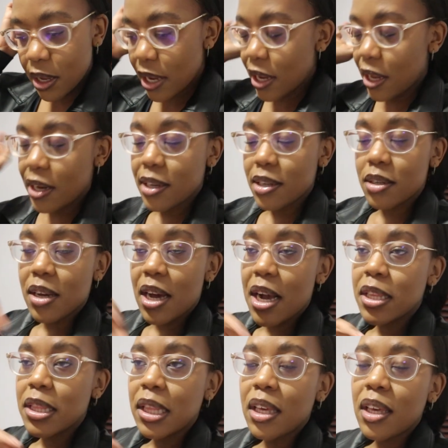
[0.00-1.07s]
And
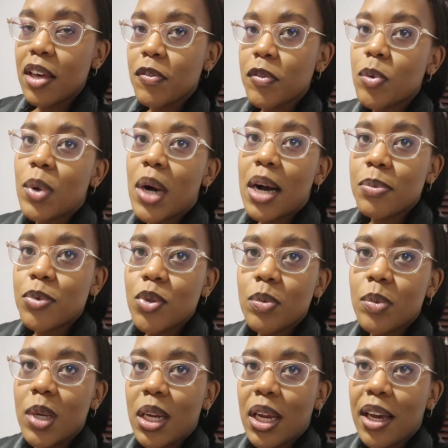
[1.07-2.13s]
I think if it were up to
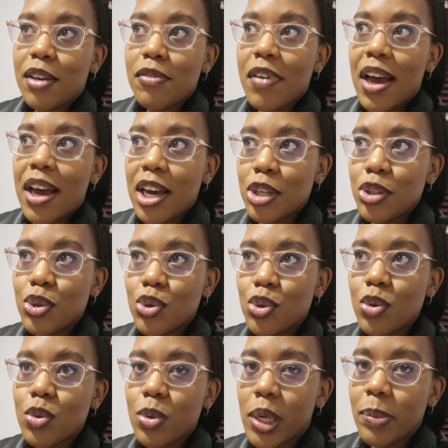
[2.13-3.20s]
me, like, if I had to
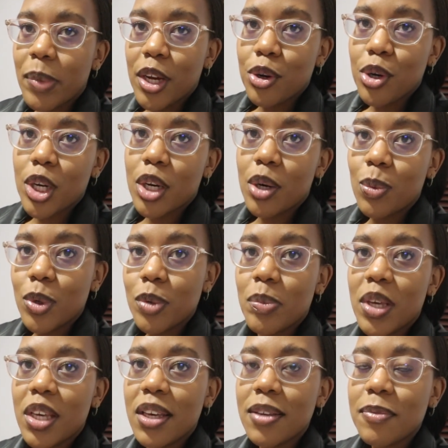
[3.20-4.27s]
choose what my career would
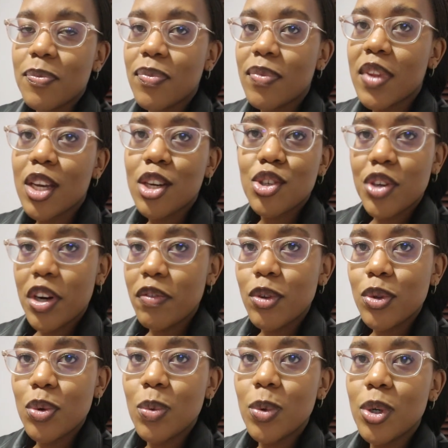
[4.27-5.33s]
be,
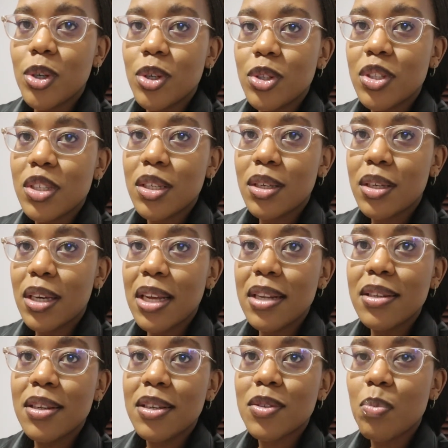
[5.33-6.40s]
travel the world, get
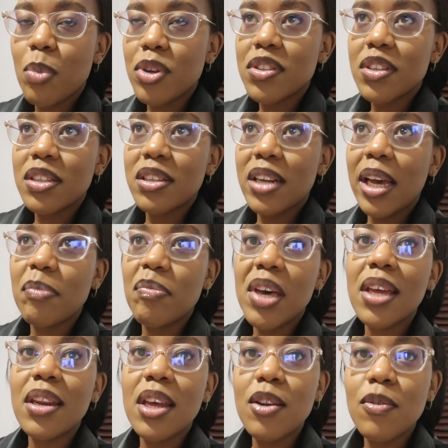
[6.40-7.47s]
sponsors, like,
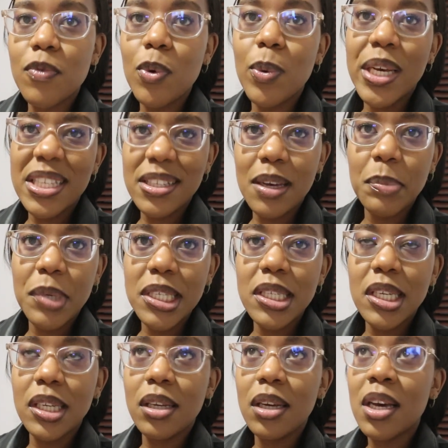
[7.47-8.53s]
be an influencer,
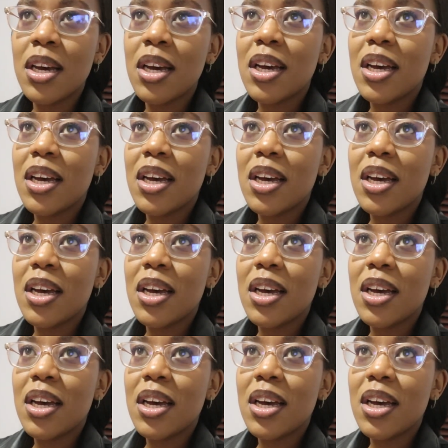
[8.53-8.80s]
basically.